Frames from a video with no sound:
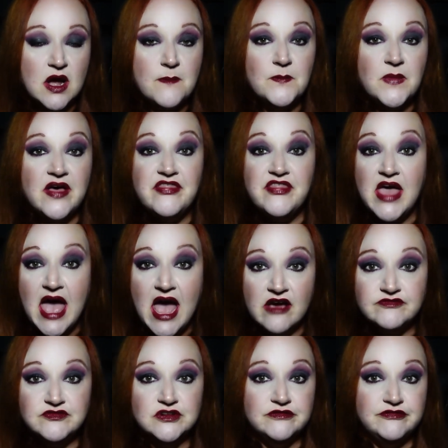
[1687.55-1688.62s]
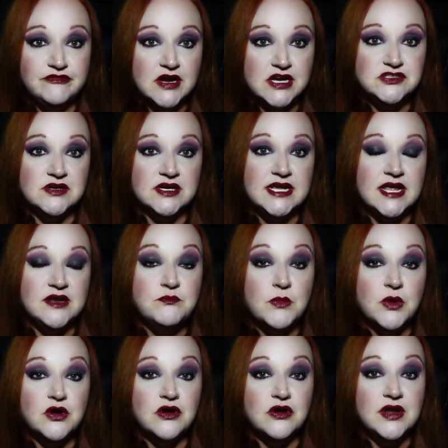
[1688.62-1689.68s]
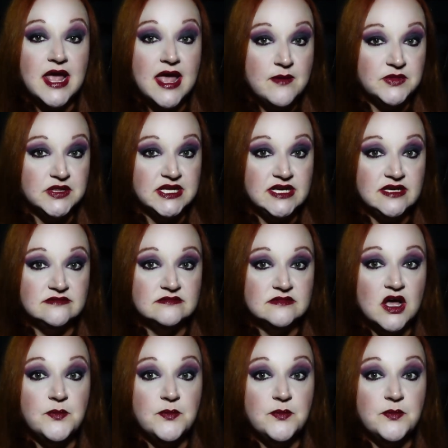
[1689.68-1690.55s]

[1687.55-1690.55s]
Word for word: a month after Frederick had murdered Emily,